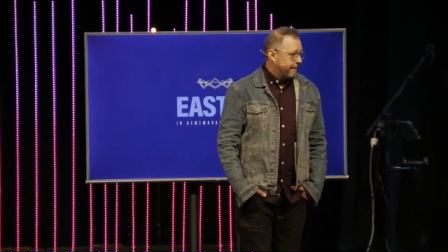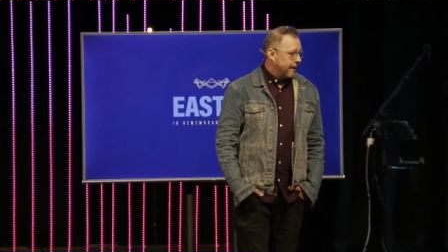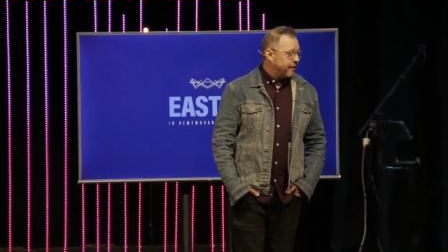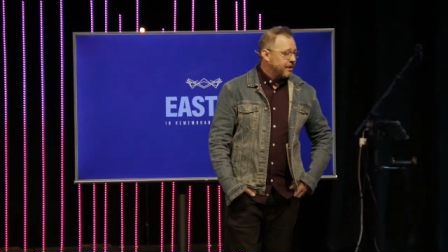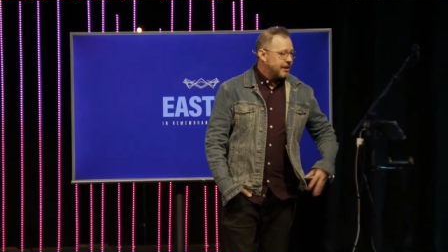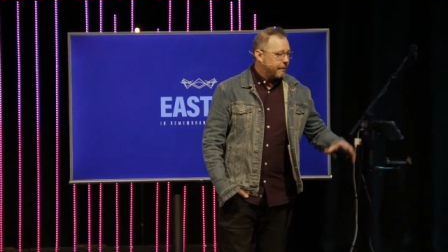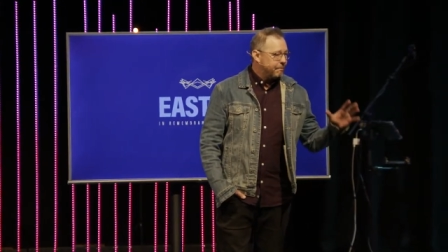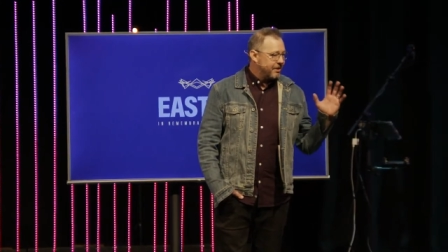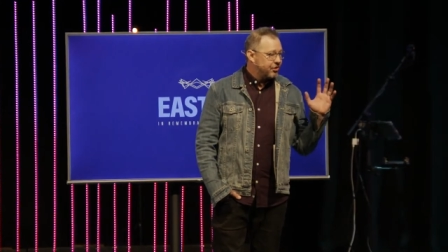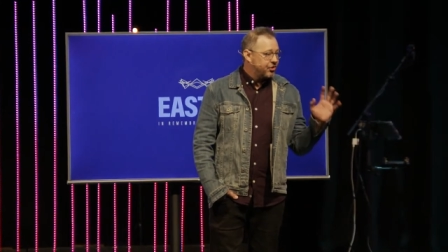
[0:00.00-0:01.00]
There is a
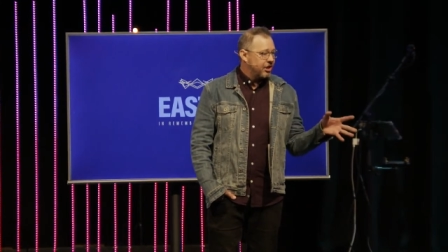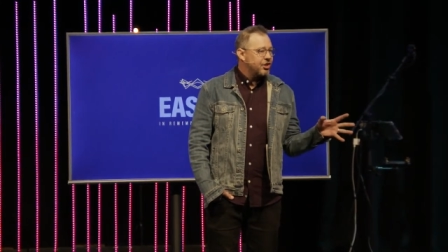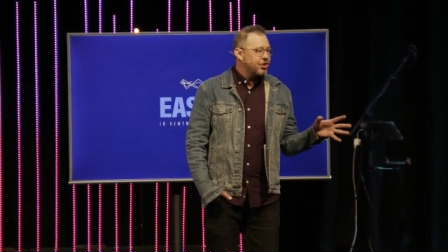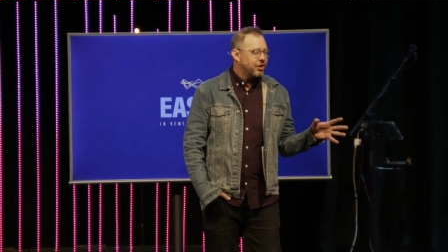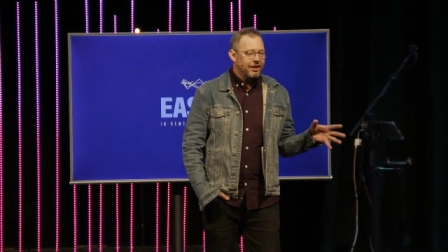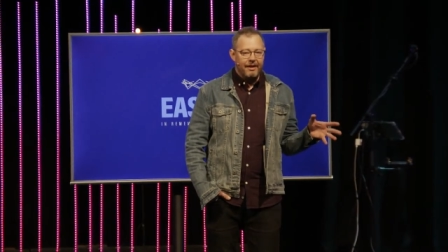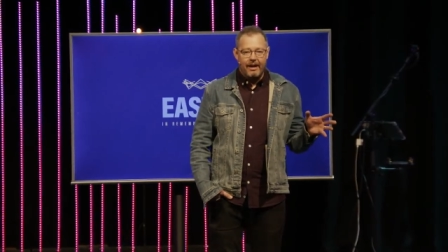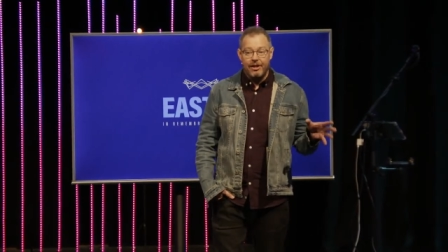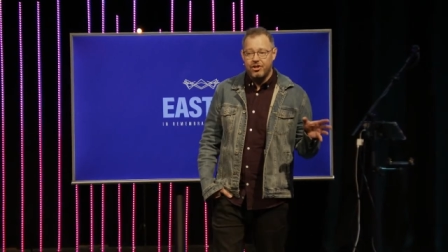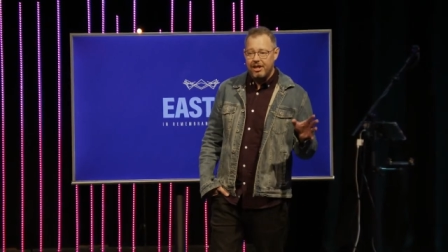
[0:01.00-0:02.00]
position
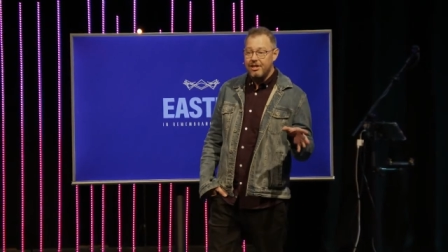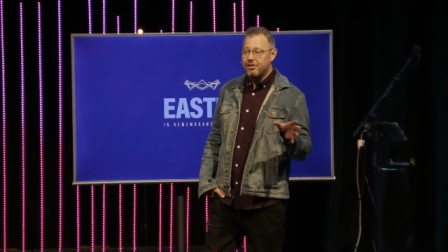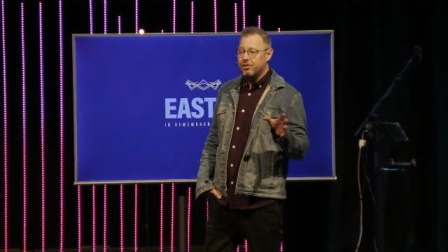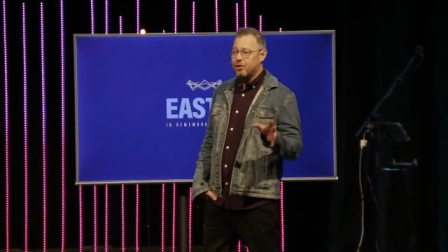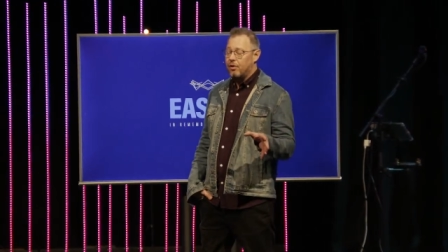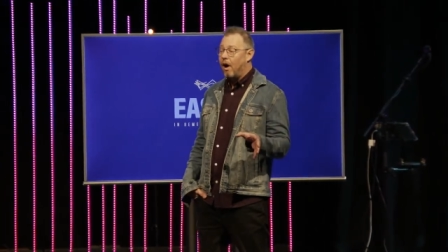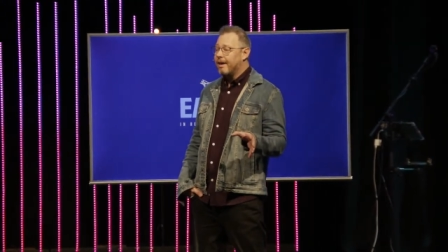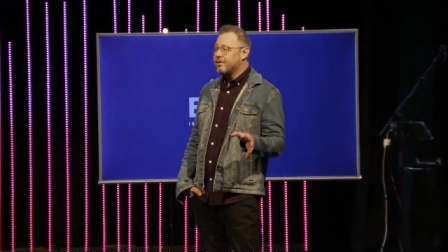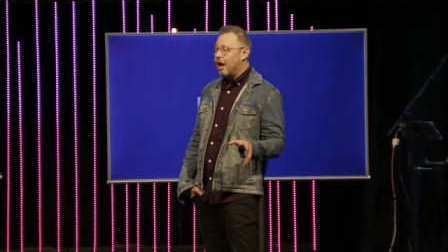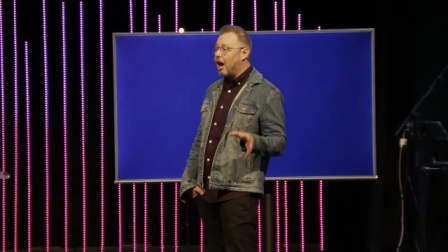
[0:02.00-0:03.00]
that Jesus
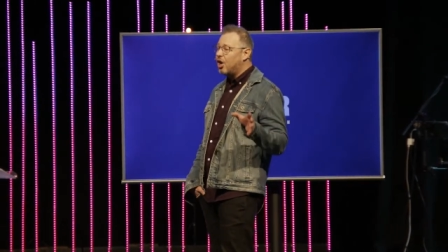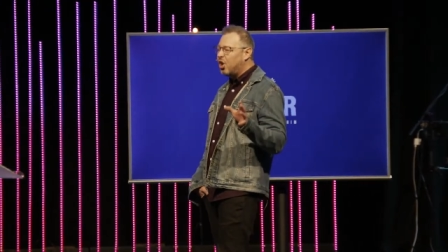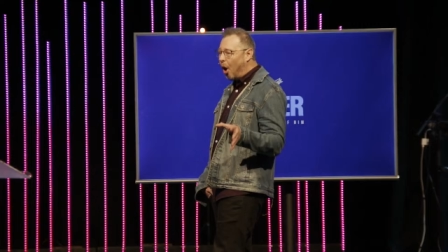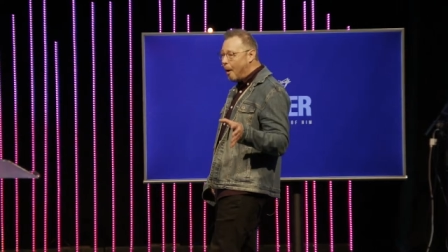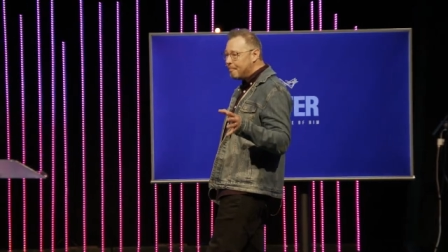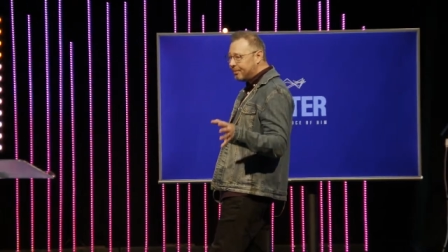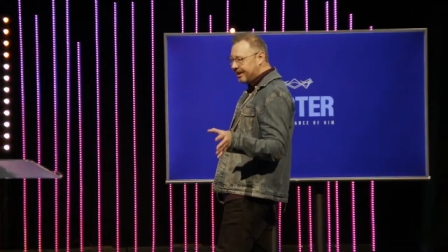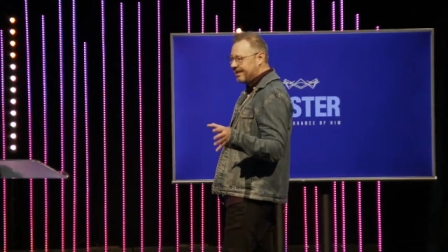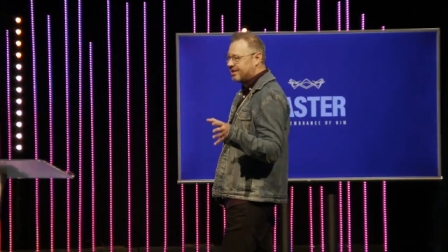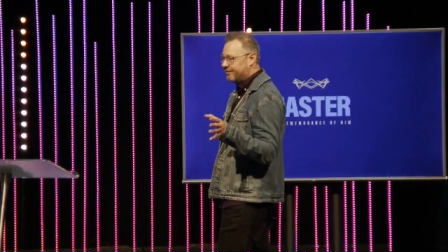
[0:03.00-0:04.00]
Christ
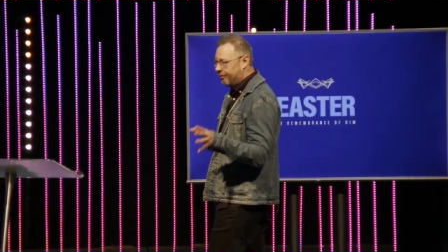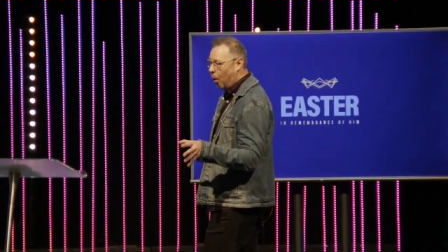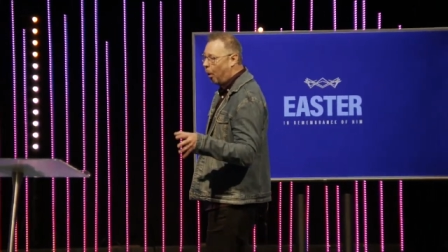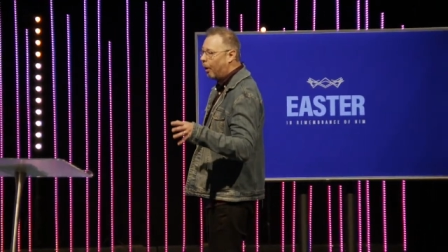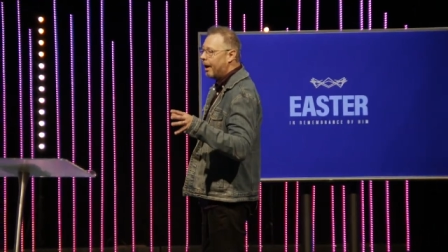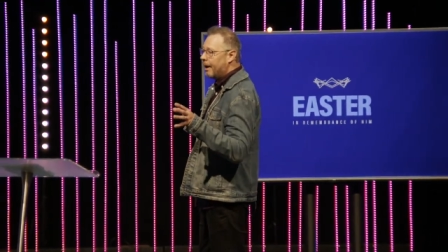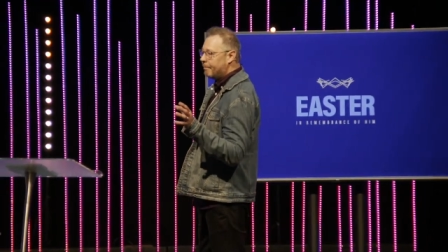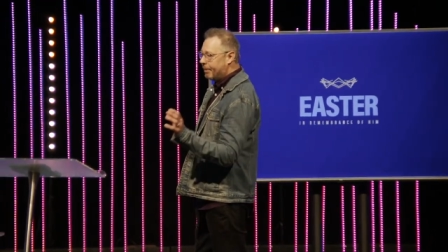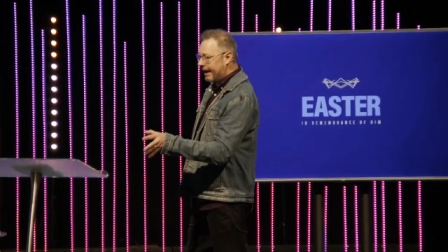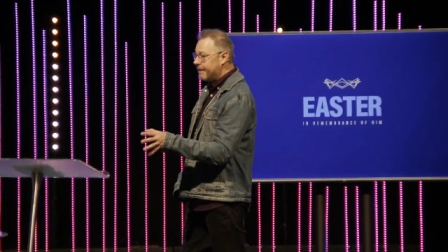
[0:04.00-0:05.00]
accomplished for
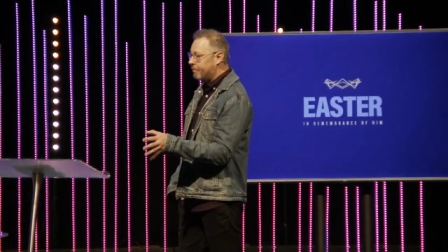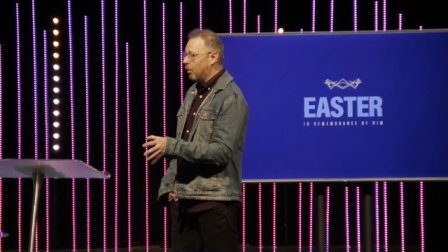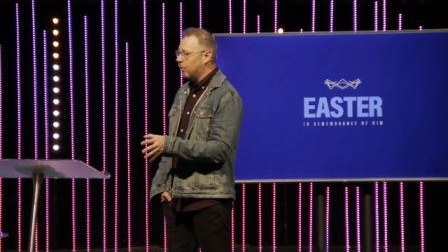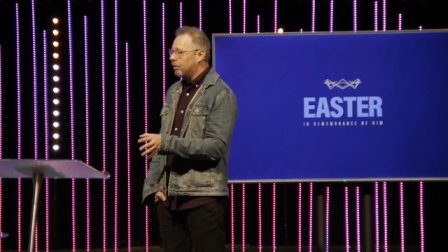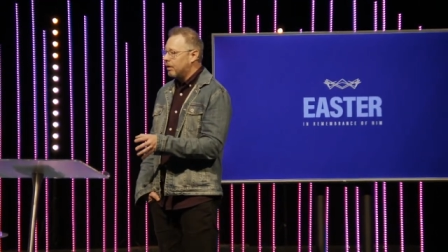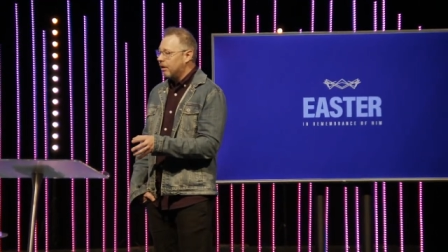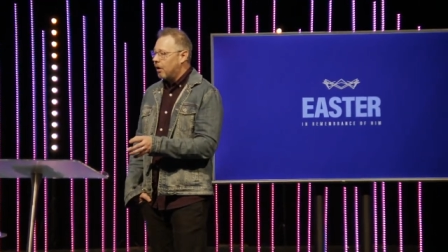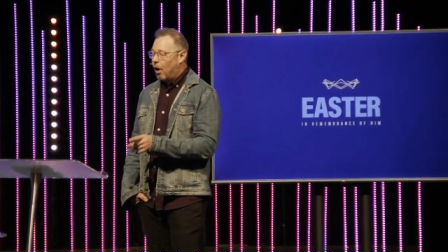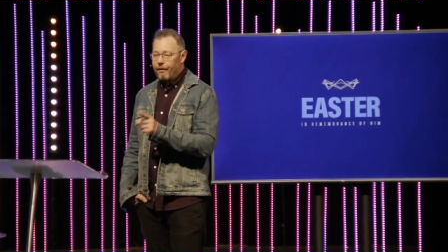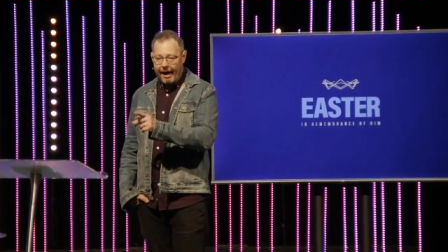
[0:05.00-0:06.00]
people
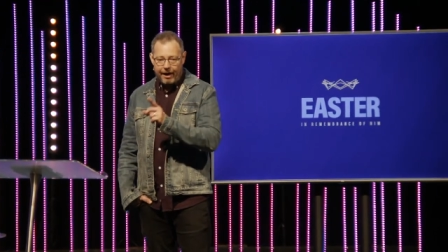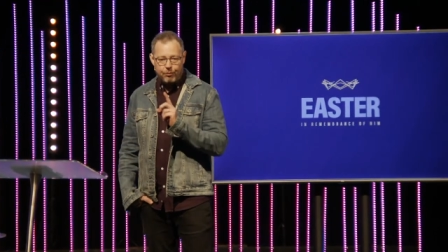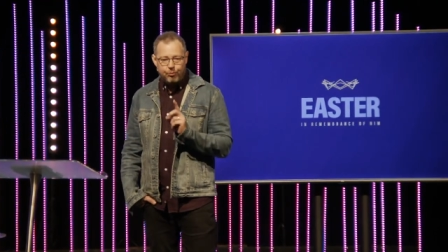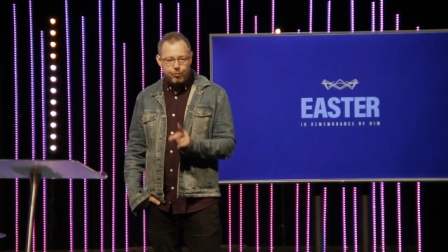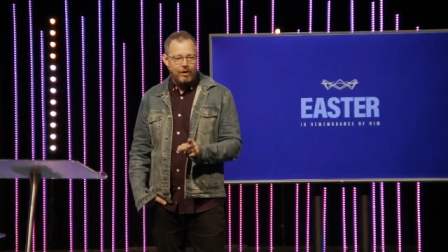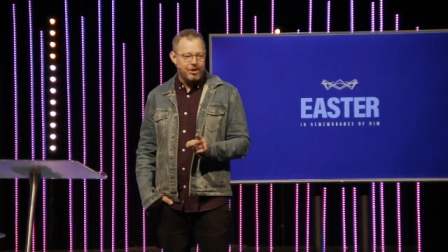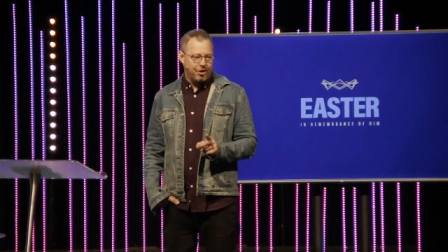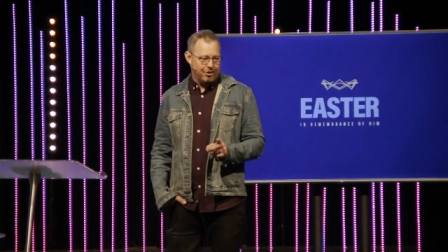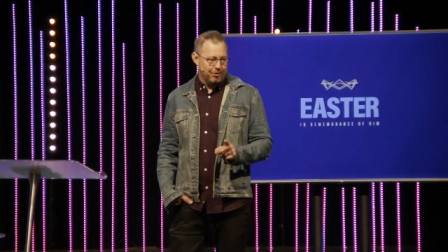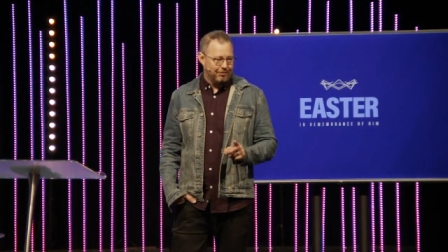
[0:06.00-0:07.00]
on that
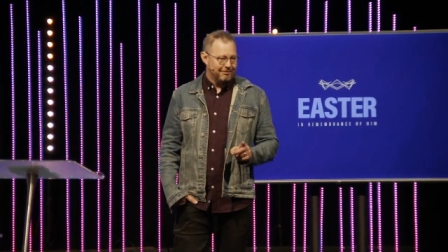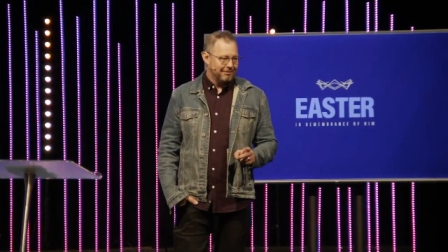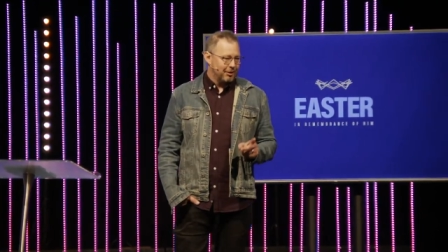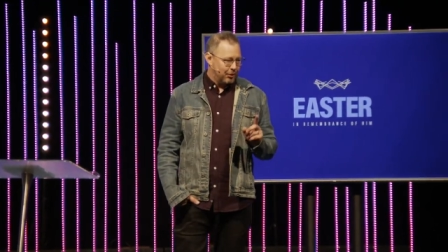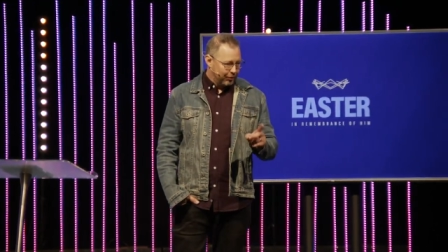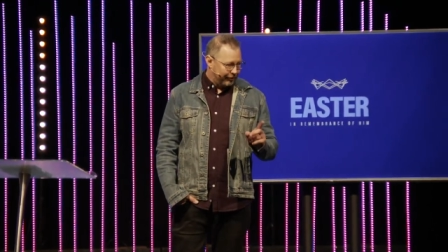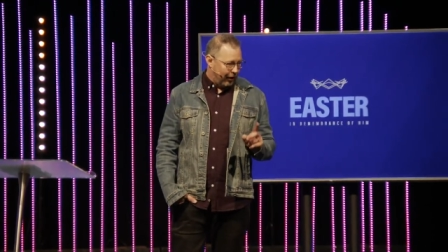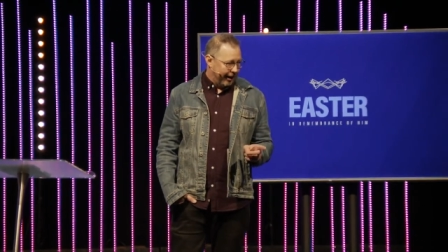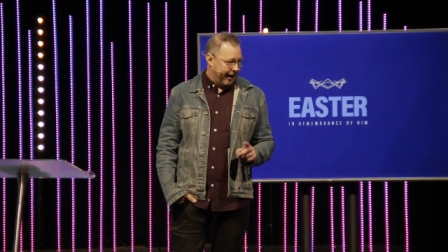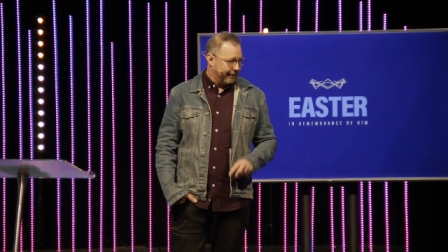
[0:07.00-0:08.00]
original Good
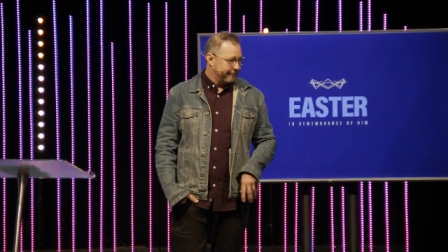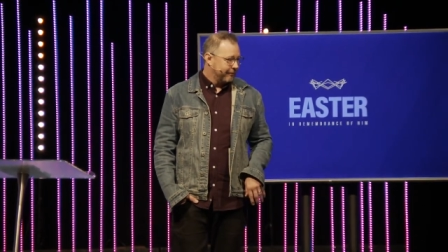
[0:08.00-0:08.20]
Friday.